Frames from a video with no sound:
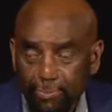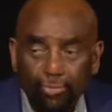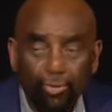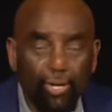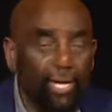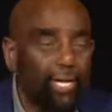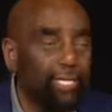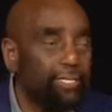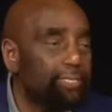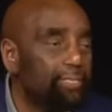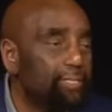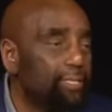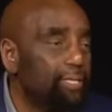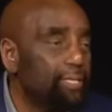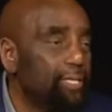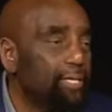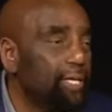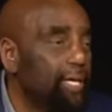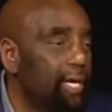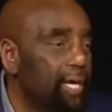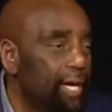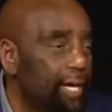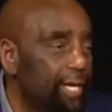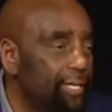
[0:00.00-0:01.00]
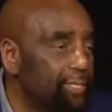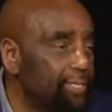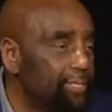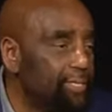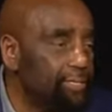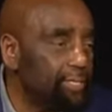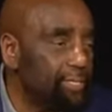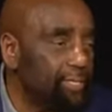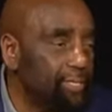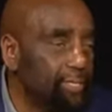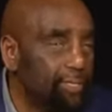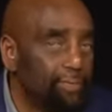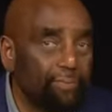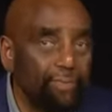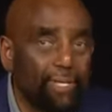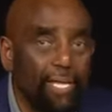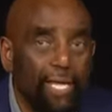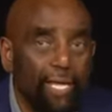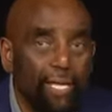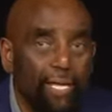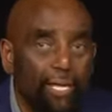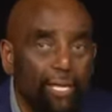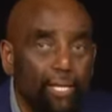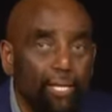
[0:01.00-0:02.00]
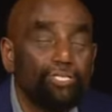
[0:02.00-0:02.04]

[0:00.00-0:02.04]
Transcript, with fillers: Christ and God doesn't give that.